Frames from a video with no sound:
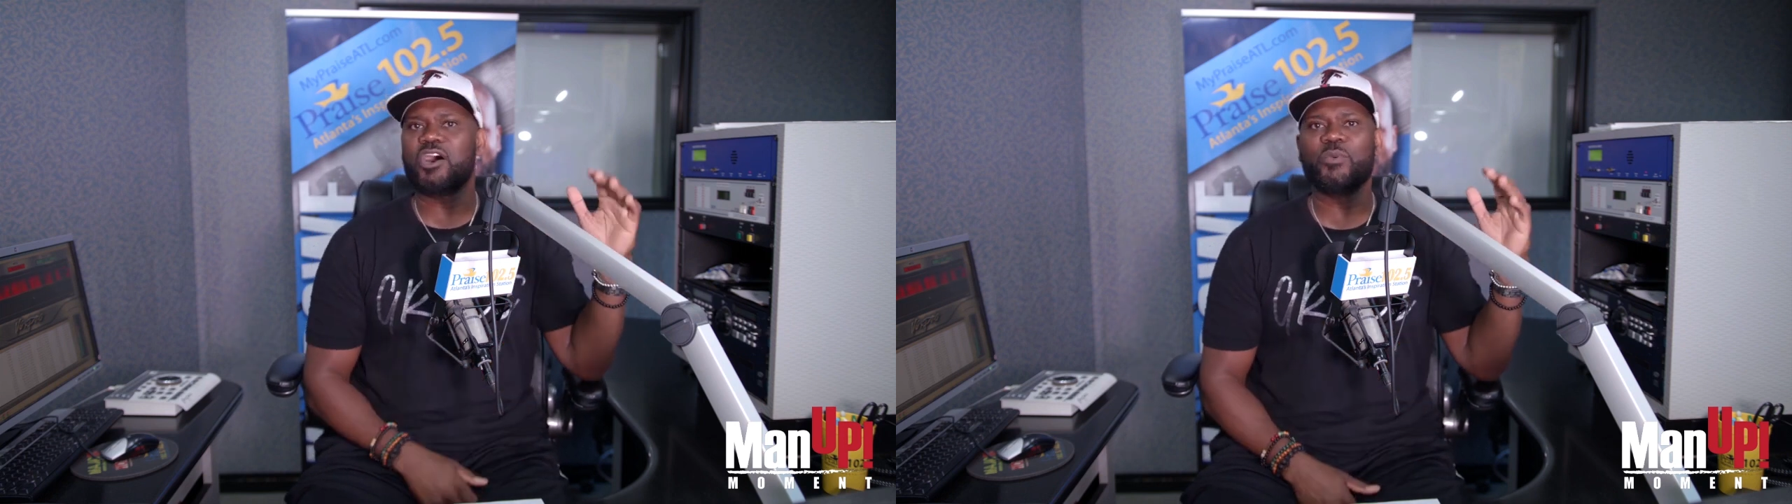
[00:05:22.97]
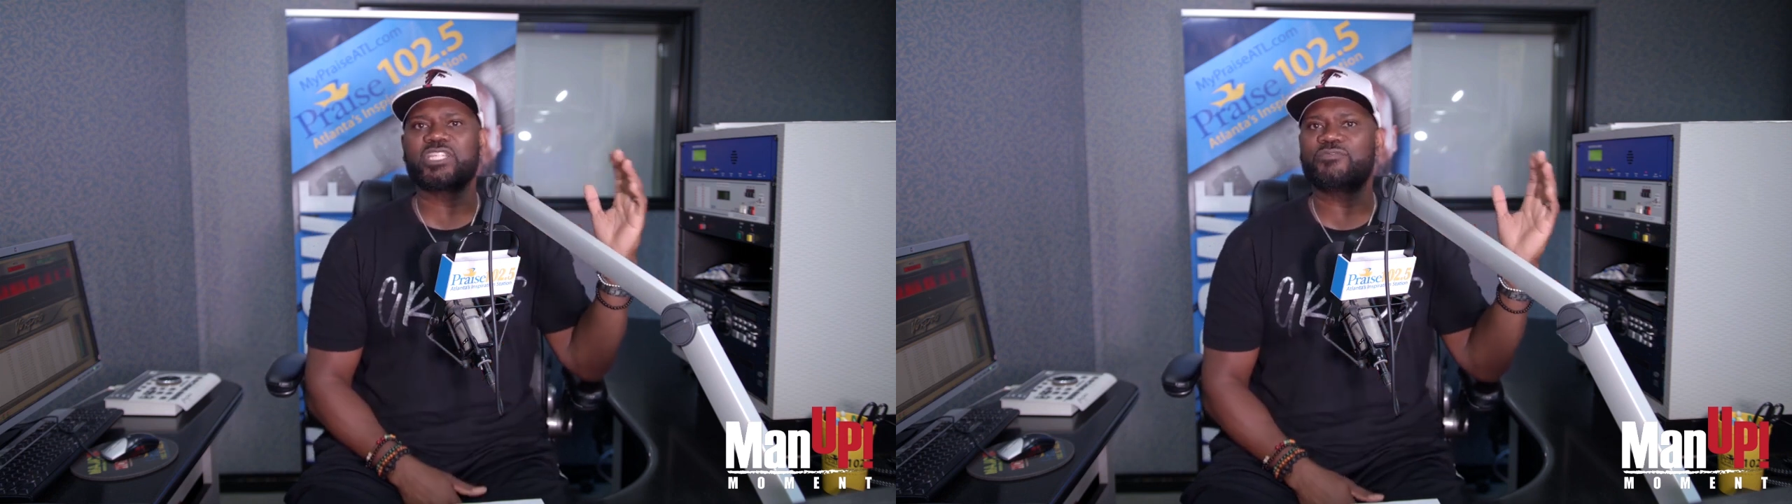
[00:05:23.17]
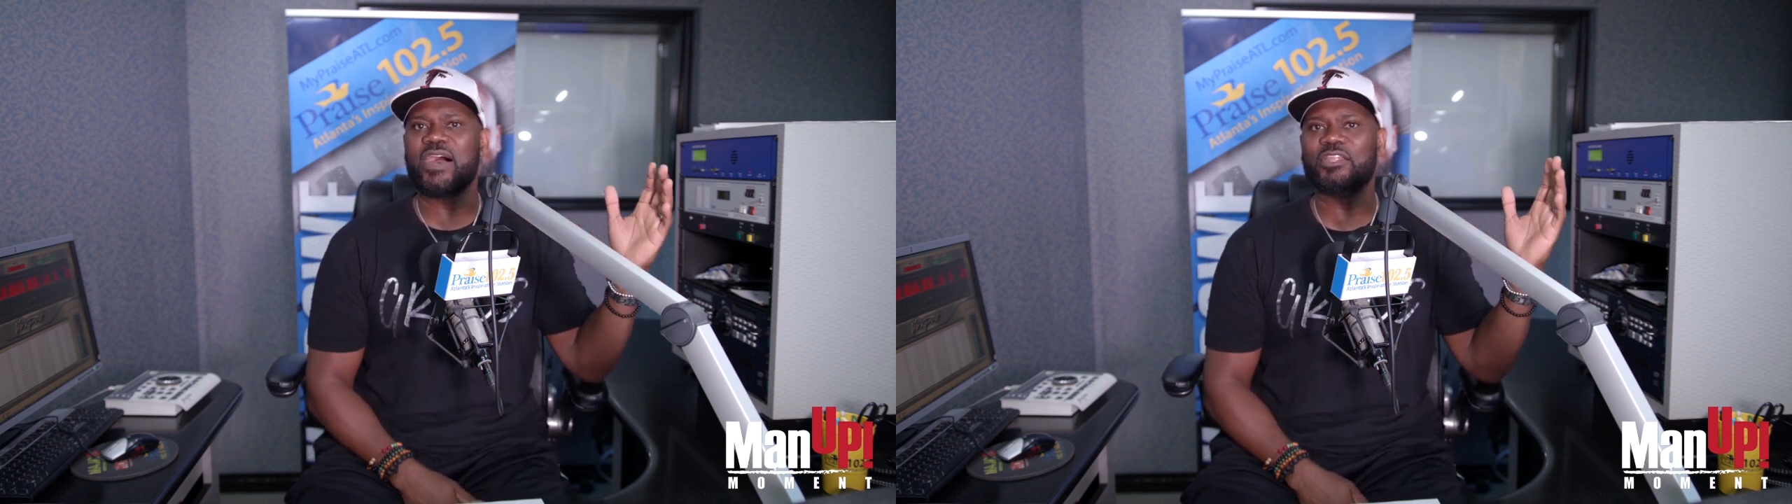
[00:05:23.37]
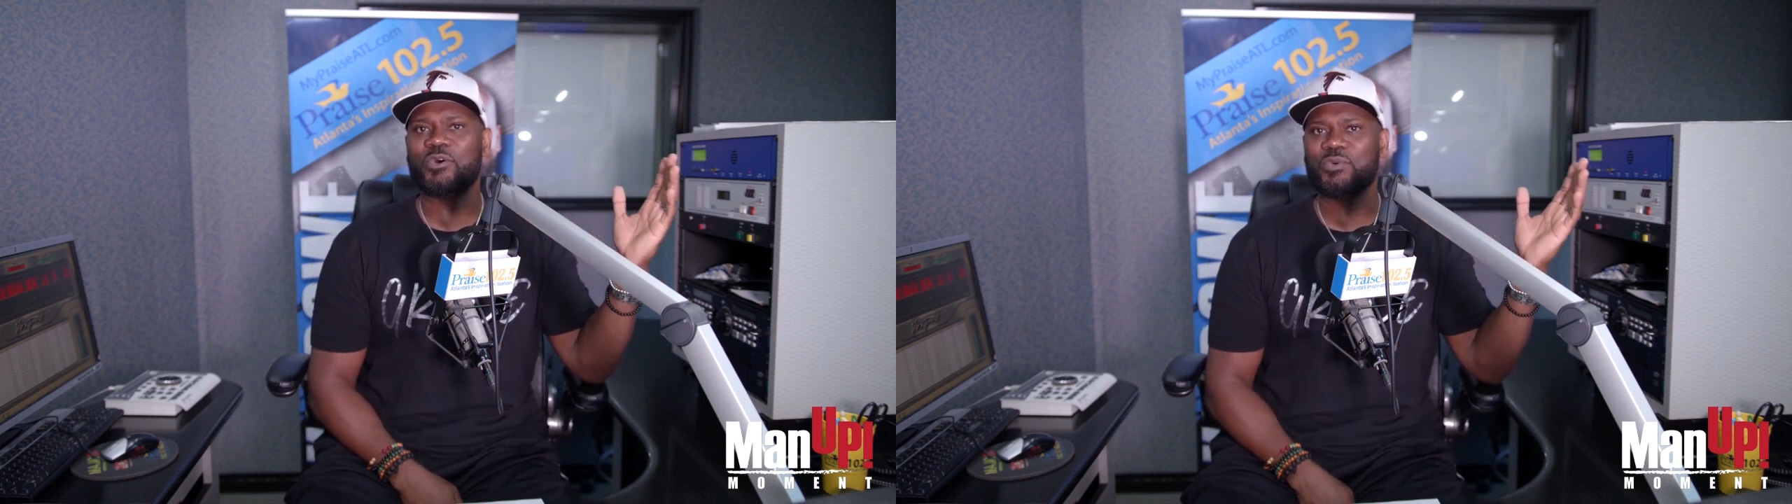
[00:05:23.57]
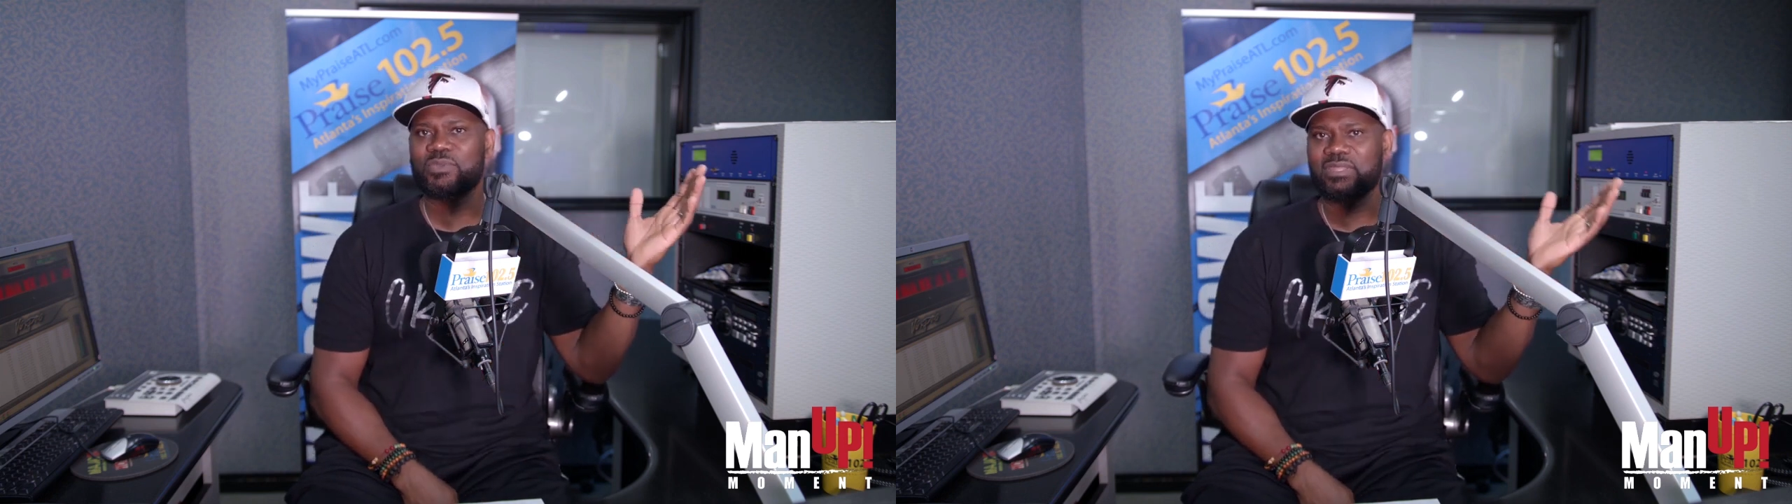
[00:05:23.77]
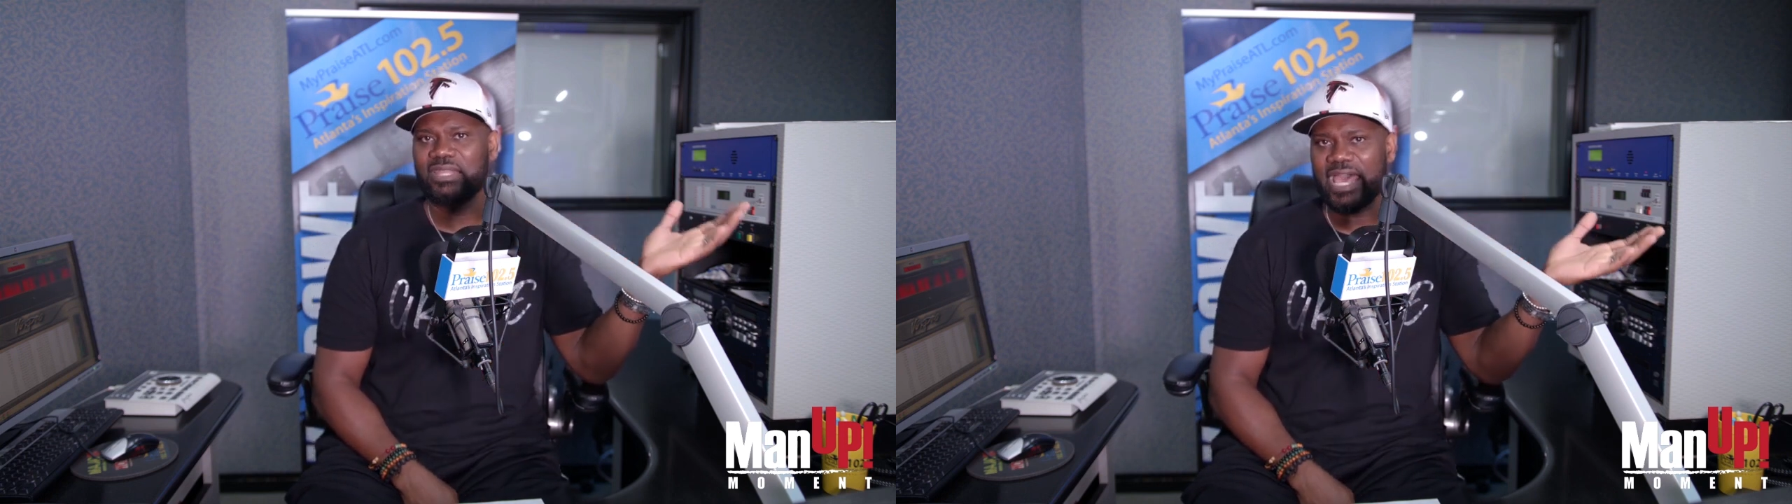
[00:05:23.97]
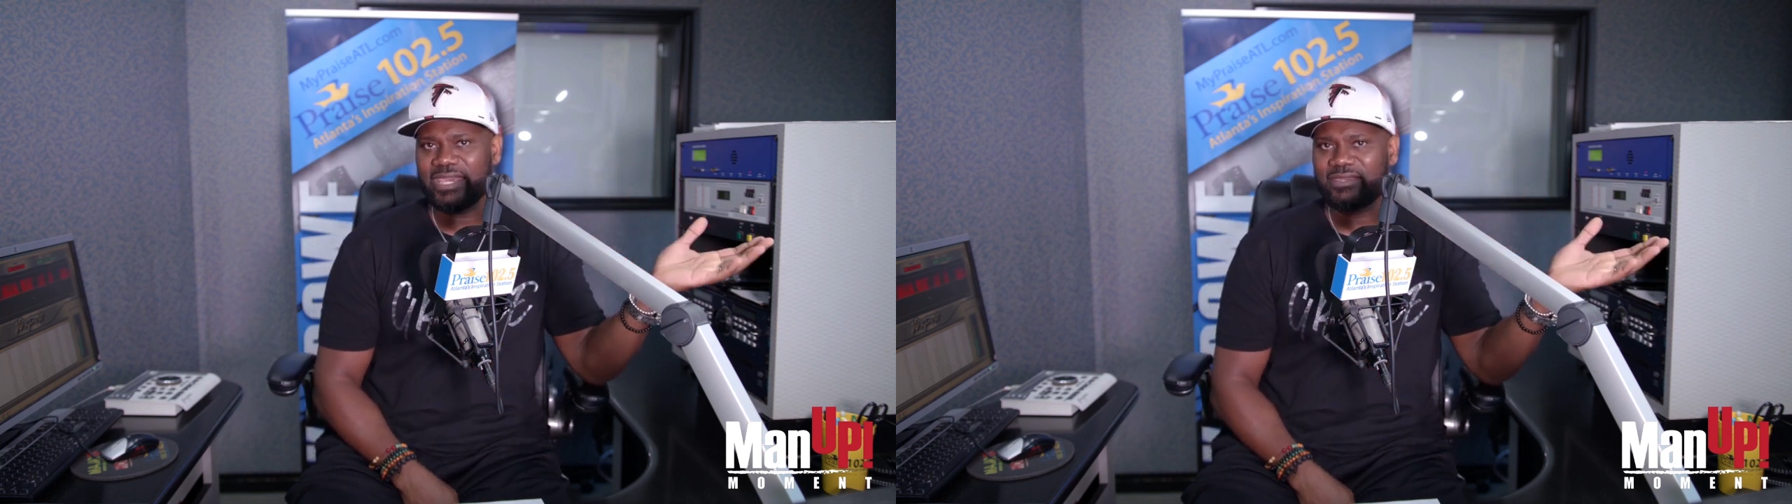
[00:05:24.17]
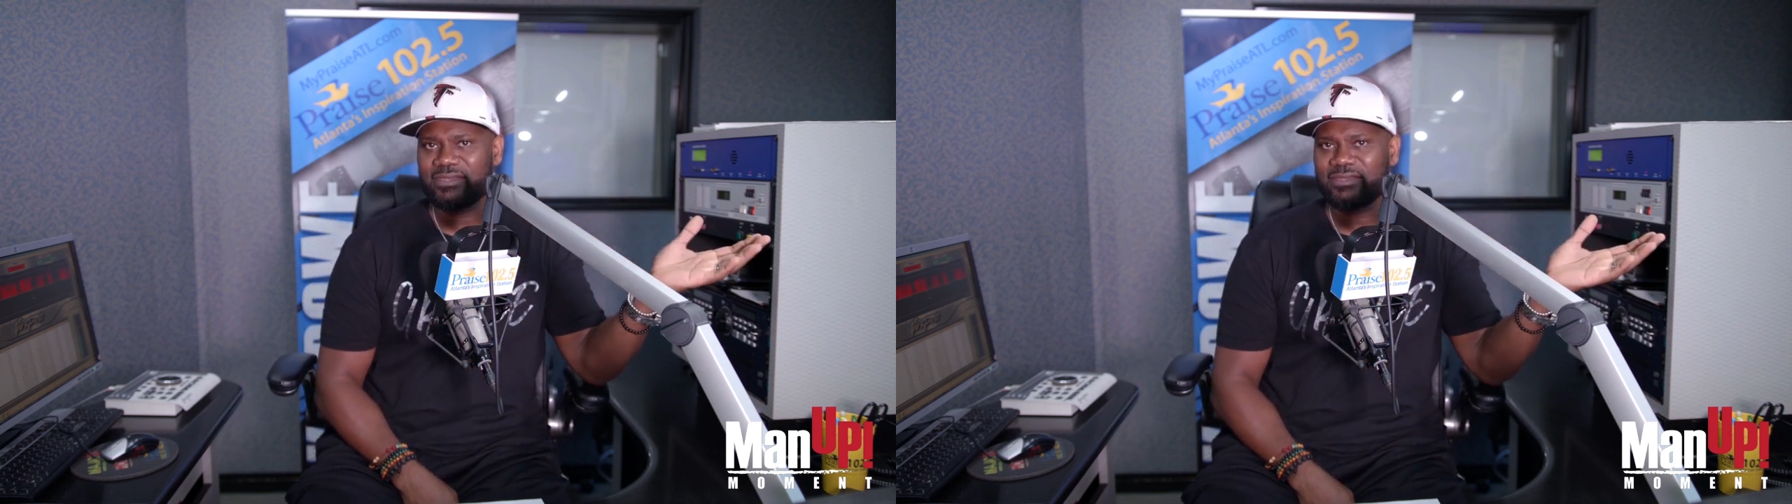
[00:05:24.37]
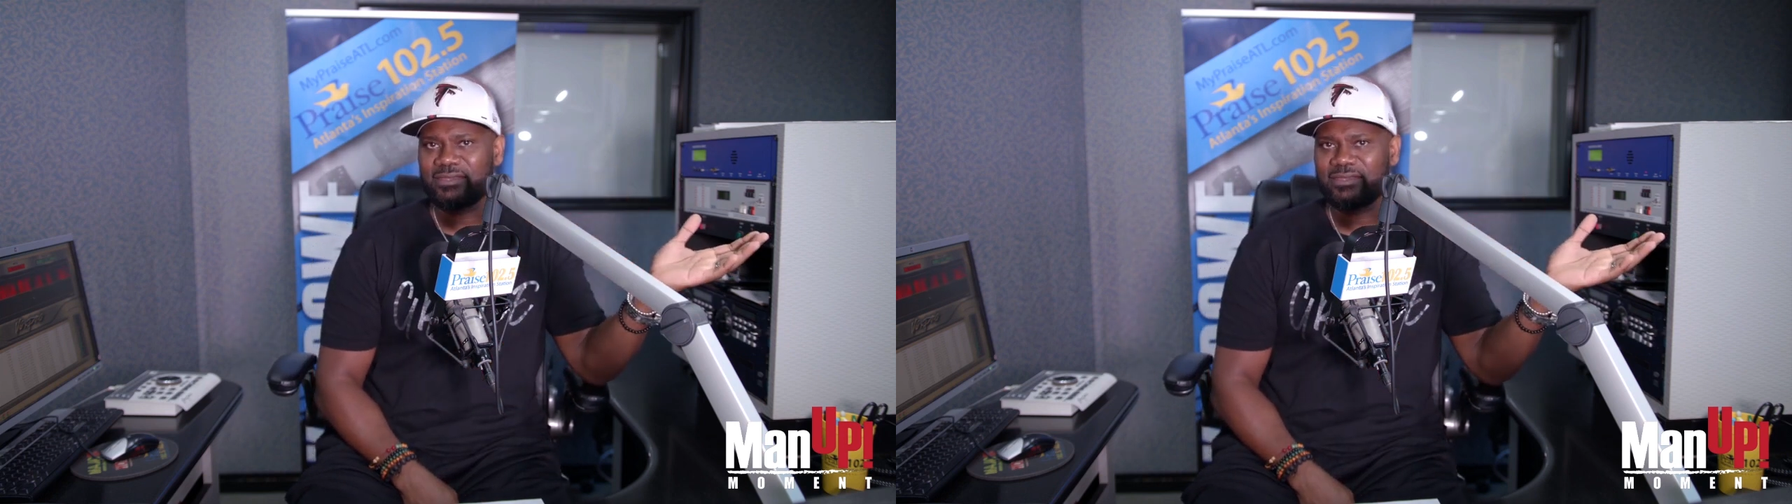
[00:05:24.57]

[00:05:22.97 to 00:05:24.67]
always follow like,